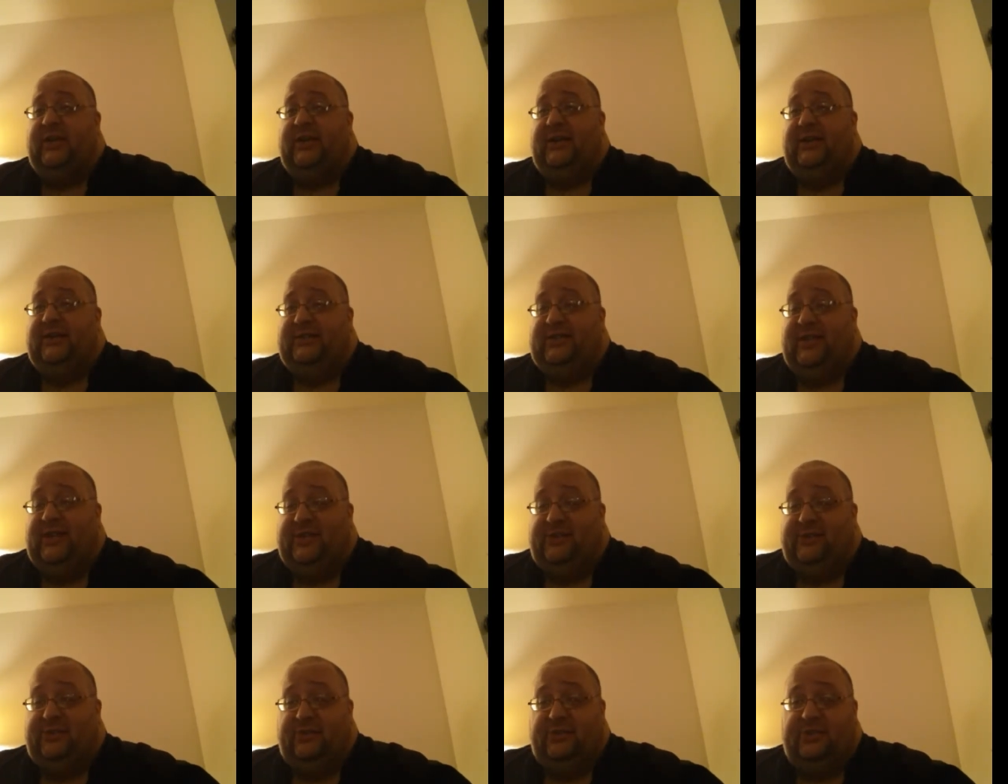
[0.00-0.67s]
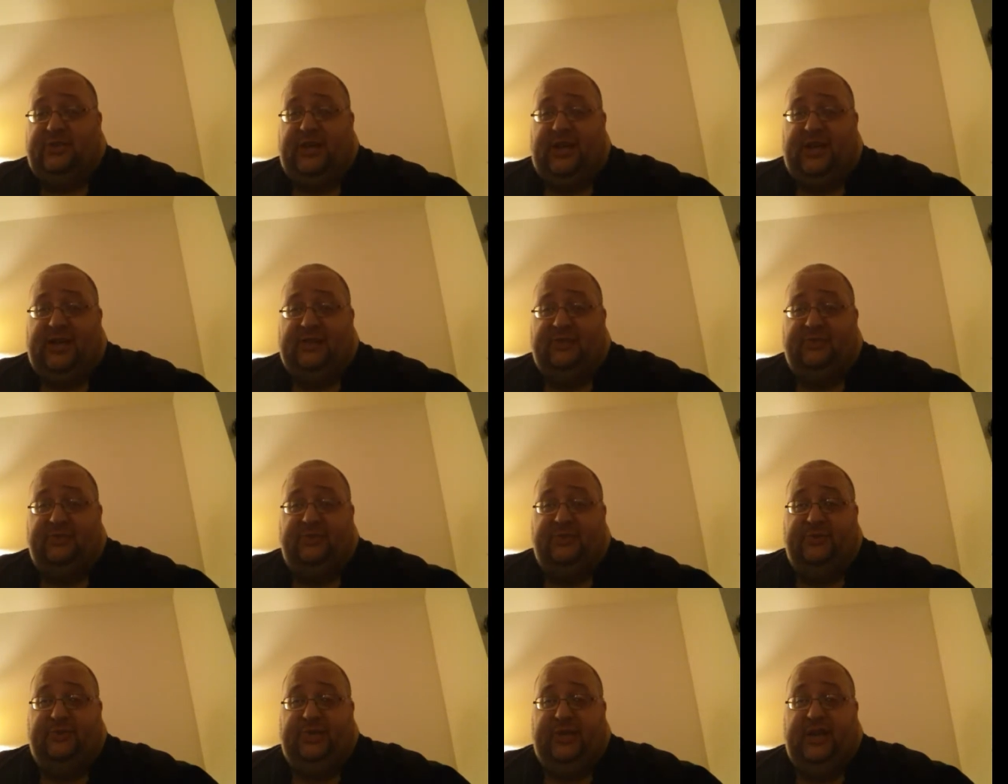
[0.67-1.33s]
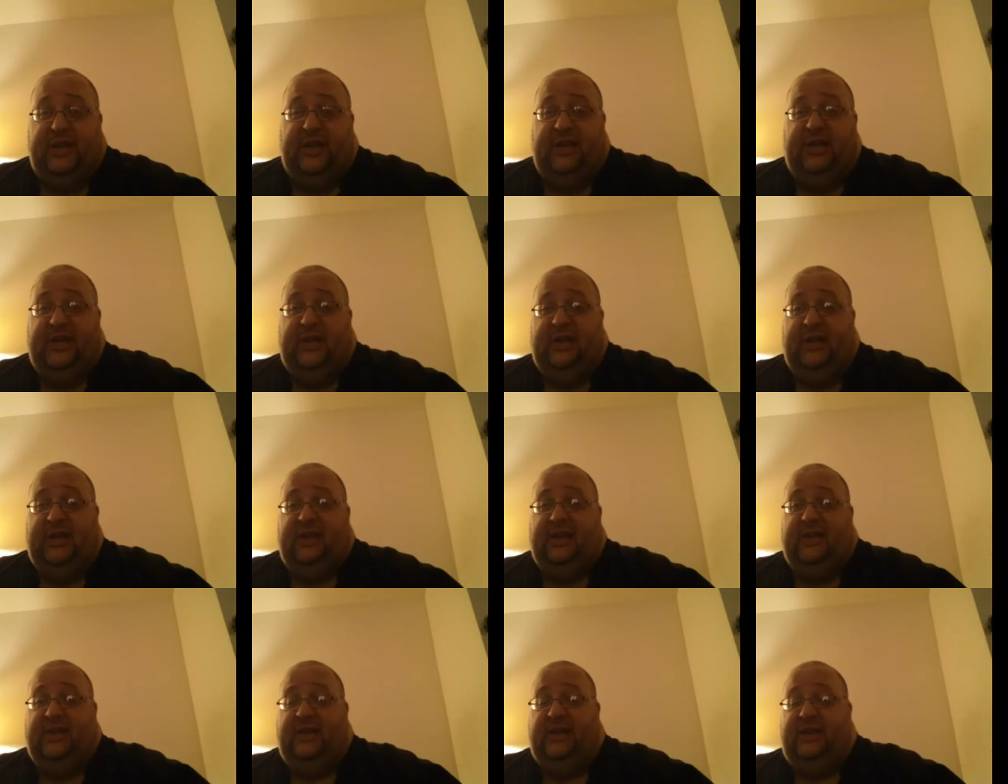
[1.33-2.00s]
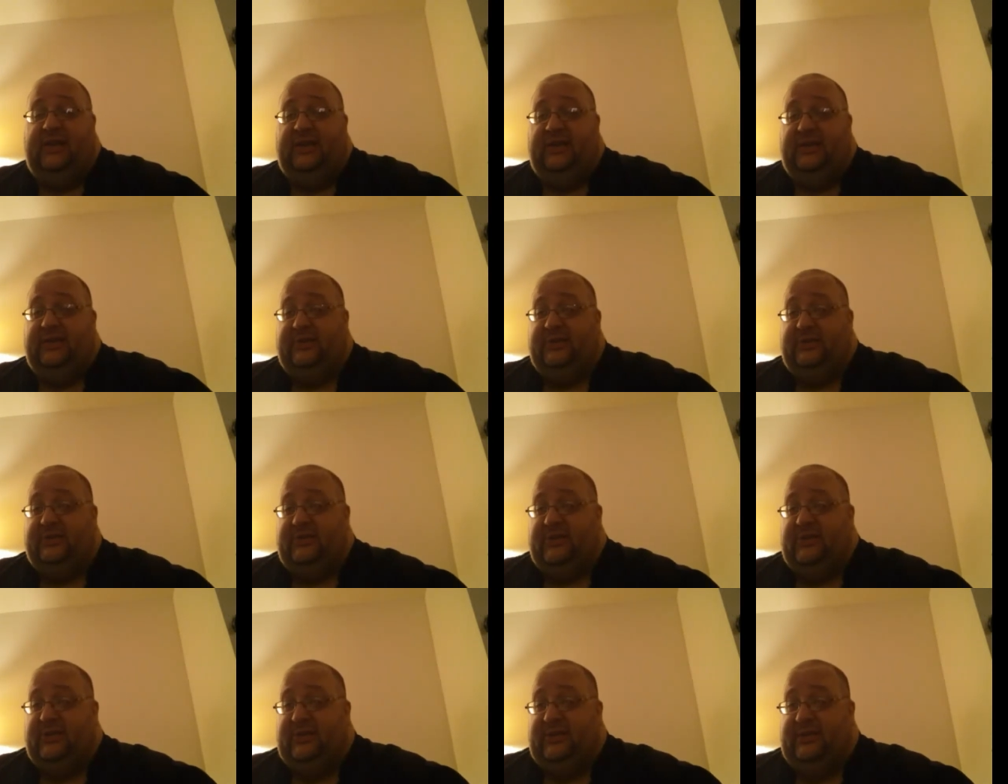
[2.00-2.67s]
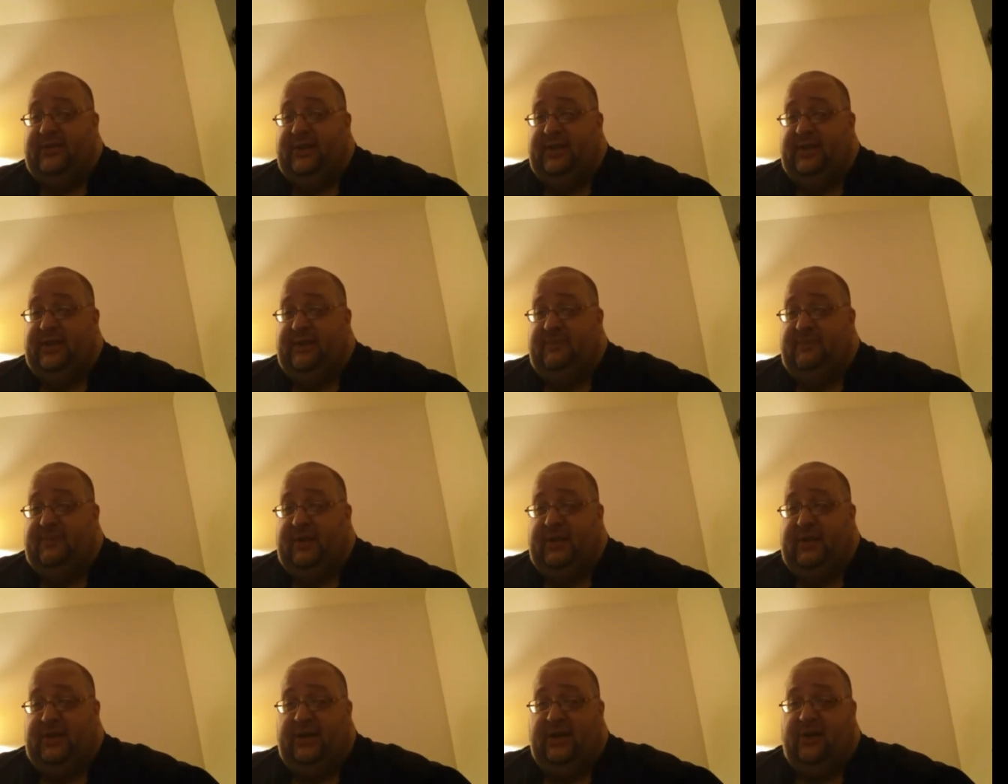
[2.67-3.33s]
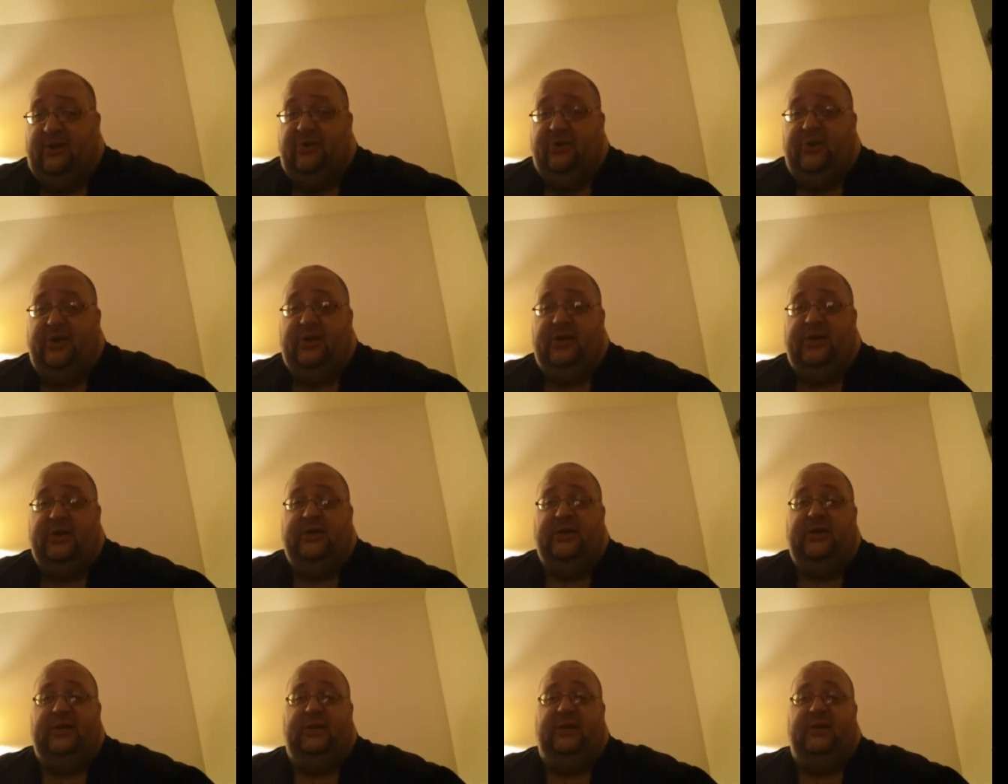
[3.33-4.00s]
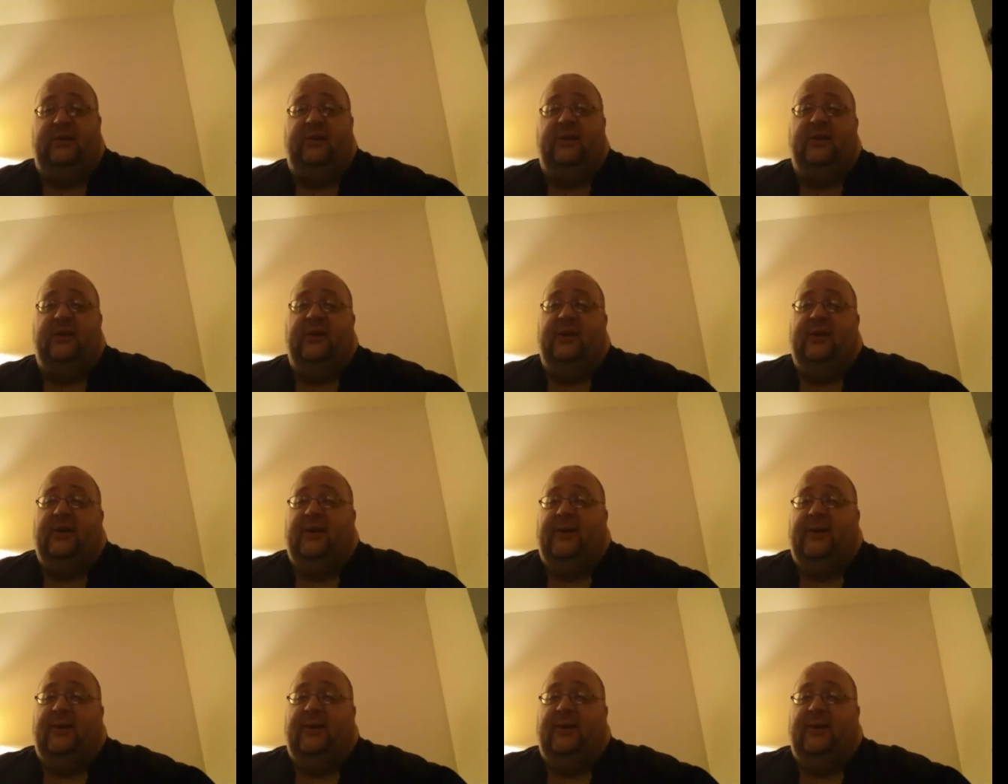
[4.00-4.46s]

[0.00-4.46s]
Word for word: his exercise routine and his the DDP yoga and